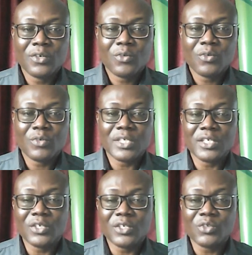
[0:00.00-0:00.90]

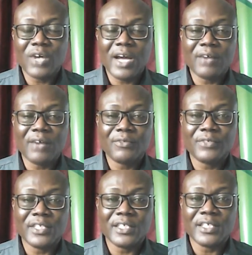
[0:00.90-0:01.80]
We also have
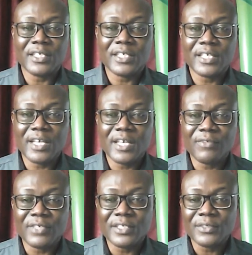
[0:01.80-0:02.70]
the
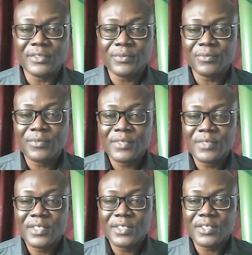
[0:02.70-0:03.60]
Kelvin
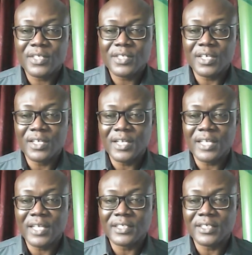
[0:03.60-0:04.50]
scale
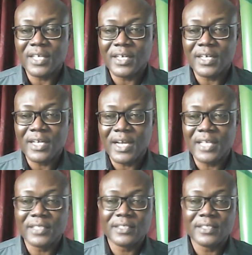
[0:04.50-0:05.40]
and the
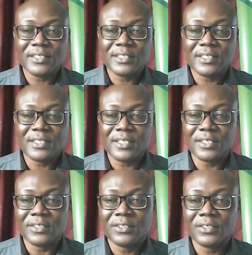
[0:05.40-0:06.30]
Rankine
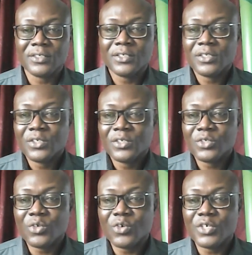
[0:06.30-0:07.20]
scale.
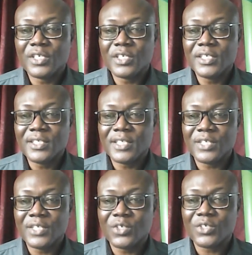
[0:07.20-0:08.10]
So this
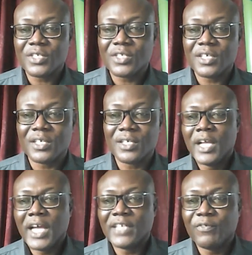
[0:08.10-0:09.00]
Celsius scale
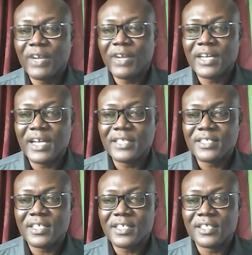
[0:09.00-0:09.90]
and the Fahrenheit
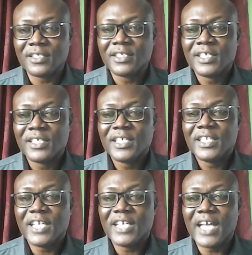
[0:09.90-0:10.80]
scale,
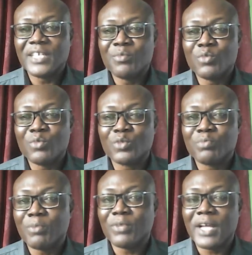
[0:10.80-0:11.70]
they are the most
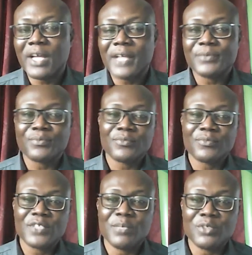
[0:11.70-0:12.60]
popular
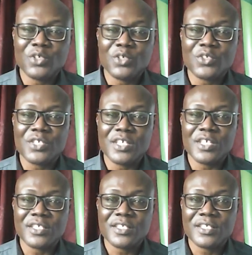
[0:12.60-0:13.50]
temperature
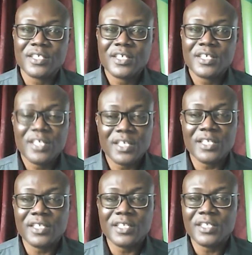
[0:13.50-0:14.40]
scales
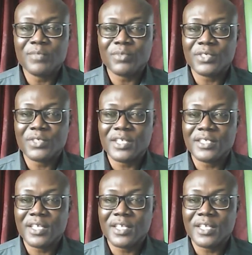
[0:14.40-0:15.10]
in the process